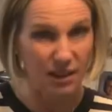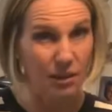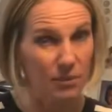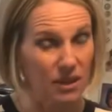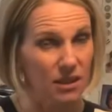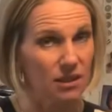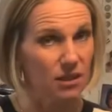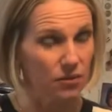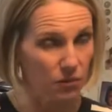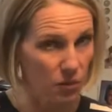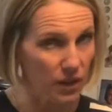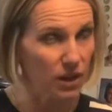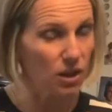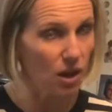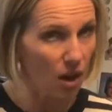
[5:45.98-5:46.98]
that means if
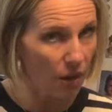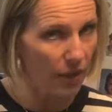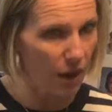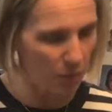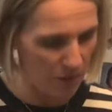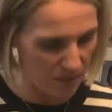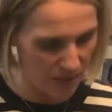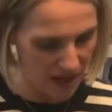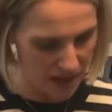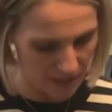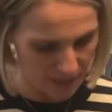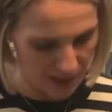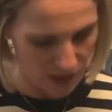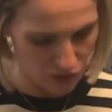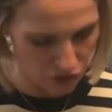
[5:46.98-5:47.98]
we know that we made a bad